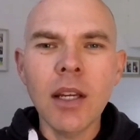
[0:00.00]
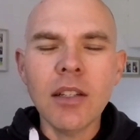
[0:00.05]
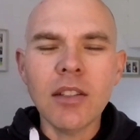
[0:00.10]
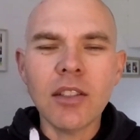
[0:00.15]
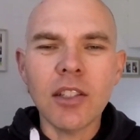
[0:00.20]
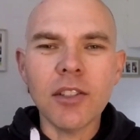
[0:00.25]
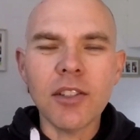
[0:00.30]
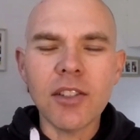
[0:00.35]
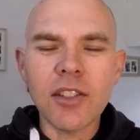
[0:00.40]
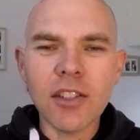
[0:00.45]

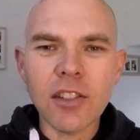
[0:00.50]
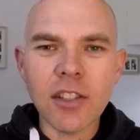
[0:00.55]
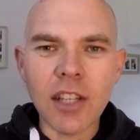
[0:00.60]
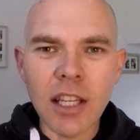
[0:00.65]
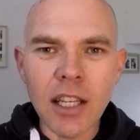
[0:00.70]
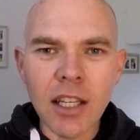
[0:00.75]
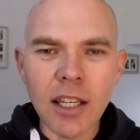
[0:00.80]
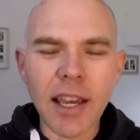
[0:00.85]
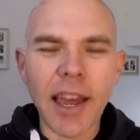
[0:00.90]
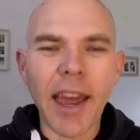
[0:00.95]
to
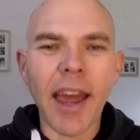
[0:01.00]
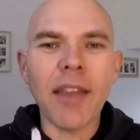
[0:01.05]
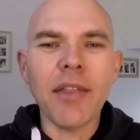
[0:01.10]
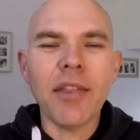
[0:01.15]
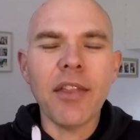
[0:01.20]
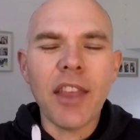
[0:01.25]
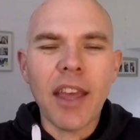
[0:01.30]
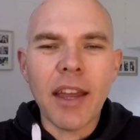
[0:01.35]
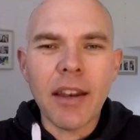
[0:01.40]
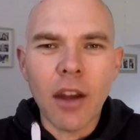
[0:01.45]
seek and
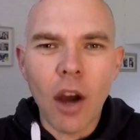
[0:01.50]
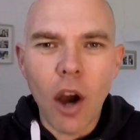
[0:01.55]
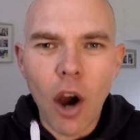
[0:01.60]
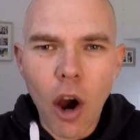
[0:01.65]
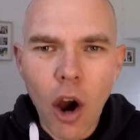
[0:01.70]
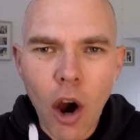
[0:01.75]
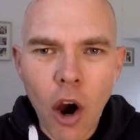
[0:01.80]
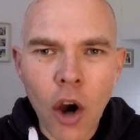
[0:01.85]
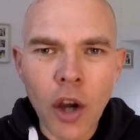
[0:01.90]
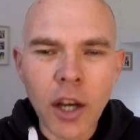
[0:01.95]
then
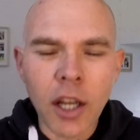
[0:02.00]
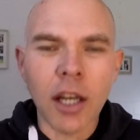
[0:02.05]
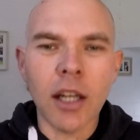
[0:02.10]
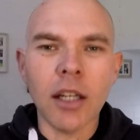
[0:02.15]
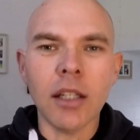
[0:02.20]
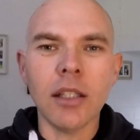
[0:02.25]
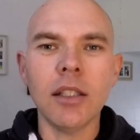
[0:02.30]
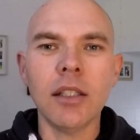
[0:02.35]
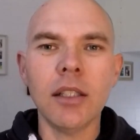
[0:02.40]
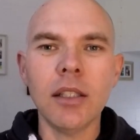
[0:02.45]
honor
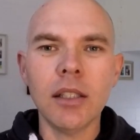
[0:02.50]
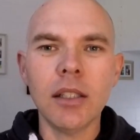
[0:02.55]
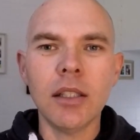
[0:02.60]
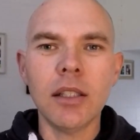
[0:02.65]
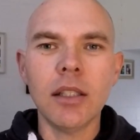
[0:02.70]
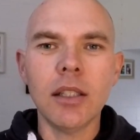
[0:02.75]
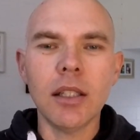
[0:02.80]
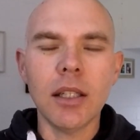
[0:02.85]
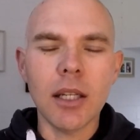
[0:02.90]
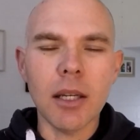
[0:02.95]

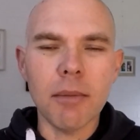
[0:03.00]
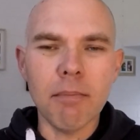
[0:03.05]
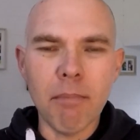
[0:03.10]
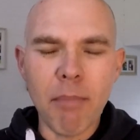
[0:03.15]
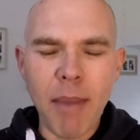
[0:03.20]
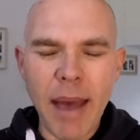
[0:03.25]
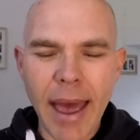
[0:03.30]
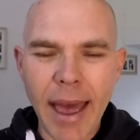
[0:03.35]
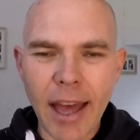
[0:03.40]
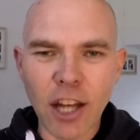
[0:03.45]

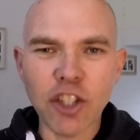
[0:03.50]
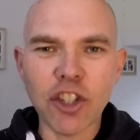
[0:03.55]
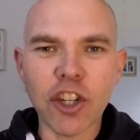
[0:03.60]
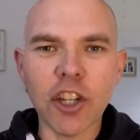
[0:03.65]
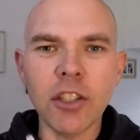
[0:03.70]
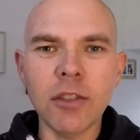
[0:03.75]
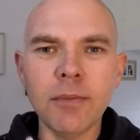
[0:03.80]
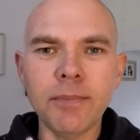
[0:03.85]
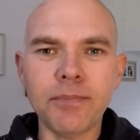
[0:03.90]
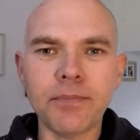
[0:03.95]

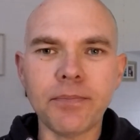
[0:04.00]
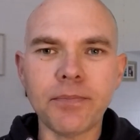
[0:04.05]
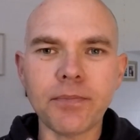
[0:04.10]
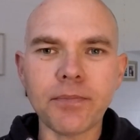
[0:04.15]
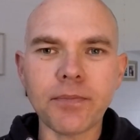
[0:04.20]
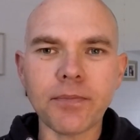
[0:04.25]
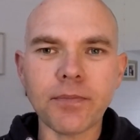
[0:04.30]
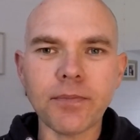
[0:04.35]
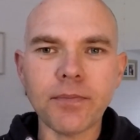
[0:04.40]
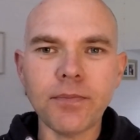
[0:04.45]
compassion
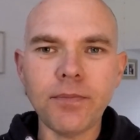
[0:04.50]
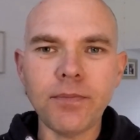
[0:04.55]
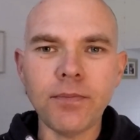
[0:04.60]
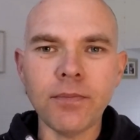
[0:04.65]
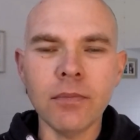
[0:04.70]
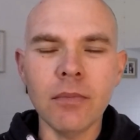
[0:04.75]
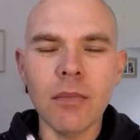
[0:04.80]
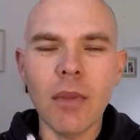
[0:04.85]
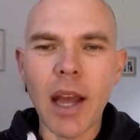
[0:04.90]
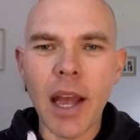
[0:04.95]

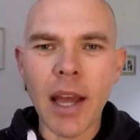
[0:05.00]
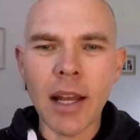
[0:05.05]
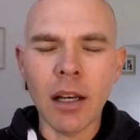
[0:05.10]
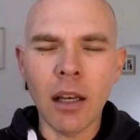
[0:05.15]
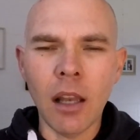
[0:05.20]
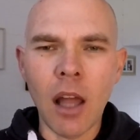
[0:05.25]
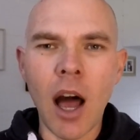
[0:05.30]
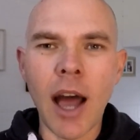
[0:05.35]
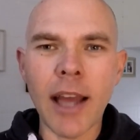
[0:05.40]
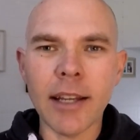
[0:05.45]
and
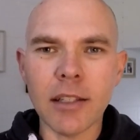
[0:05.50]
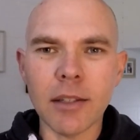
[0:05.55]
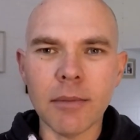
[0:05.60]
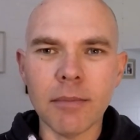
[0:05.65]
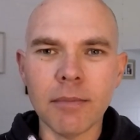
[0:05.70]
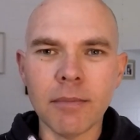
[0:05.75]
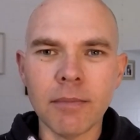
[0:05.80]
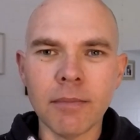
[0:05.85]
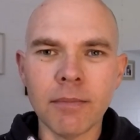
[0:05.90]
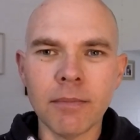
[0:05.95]
light.
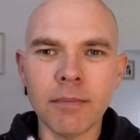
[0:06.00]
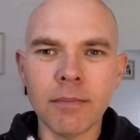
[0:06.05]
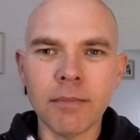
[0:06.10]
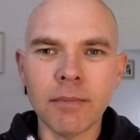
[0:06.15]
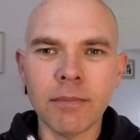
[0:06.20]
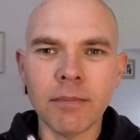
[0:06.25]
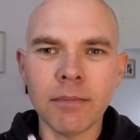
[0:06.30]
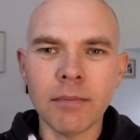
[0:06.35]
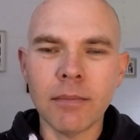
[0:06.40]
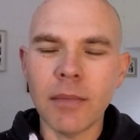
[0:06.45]

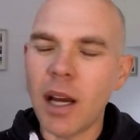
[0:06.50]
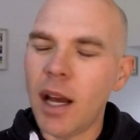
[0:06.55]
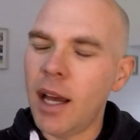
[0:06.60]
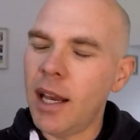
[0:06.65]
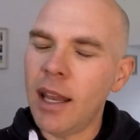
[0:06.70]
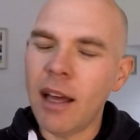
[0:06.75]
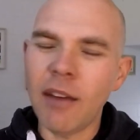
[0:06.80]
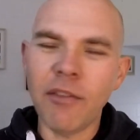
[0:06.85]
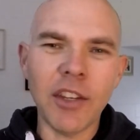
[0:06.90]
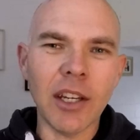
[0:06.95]
I
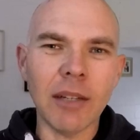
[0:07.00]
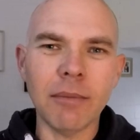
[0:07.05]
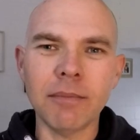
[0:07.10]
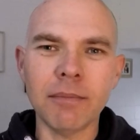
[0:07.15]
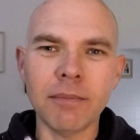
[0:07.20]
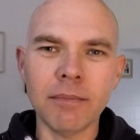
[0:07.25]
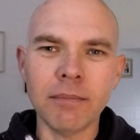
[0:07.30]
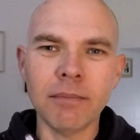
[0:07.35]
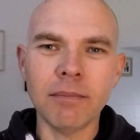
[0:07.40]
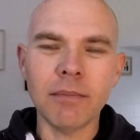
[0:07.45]
love you.
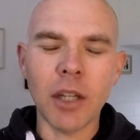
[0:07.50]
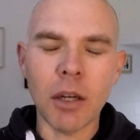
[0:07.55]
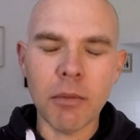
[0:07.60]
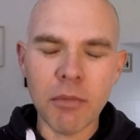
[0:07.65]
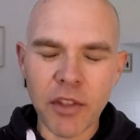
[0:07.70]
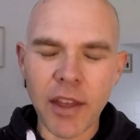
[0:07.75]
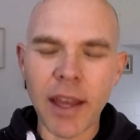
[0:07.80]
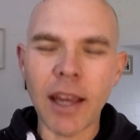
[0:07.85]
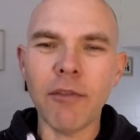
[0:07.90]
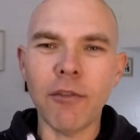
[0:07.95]
I'm
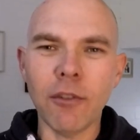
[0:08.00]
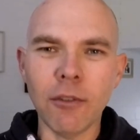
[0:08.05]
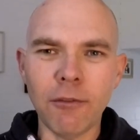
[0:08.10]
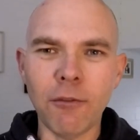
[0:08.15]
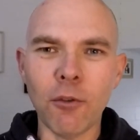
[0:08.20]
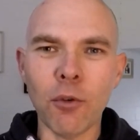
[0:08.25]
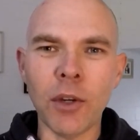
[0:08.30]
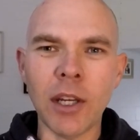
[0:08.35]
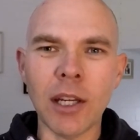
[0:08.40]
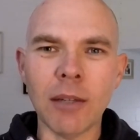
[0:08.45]
thankful
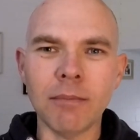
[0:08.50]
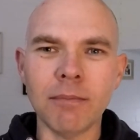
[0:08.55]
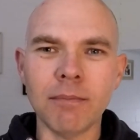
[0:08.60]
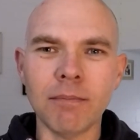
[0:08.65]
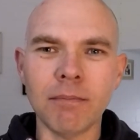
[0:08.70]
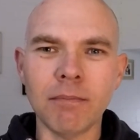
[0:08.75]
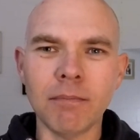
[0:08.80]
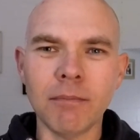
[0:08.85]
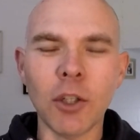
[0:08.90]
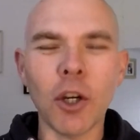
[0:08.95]
for you.
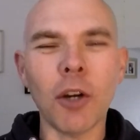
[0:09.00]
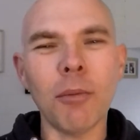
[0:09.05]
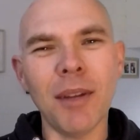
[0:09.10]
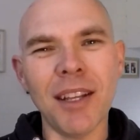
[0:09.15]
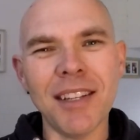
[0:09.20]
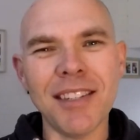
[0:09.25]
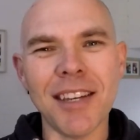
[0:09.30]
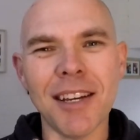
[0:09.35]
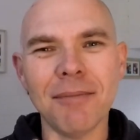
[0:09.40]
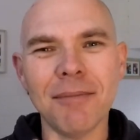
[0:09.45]
God
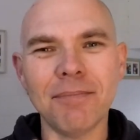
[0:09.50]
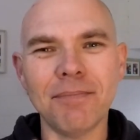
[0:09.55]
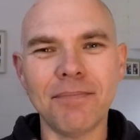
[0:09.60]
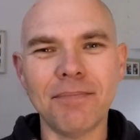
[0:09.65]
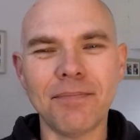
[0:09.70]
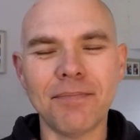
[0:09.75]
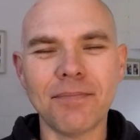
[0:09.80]
bless you.